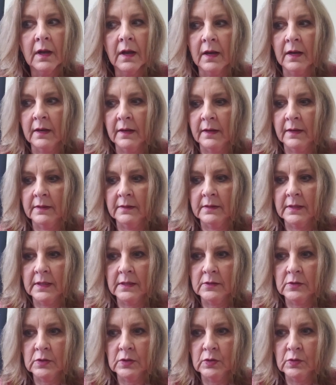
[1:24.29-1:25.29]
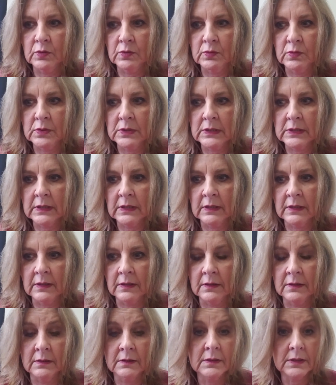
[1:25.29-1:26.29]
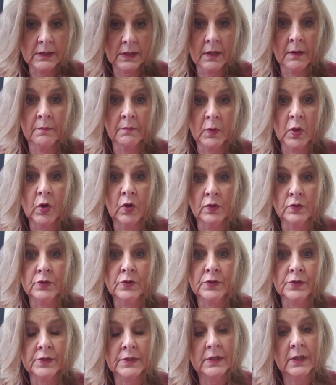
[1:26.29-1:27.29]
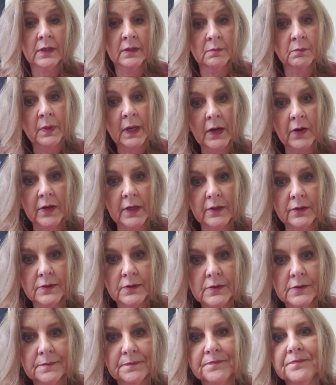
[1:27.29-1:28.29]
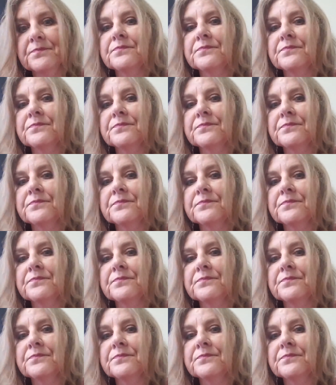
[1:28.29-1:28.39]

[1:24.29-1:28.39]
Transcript: that is used in some cultures in burials.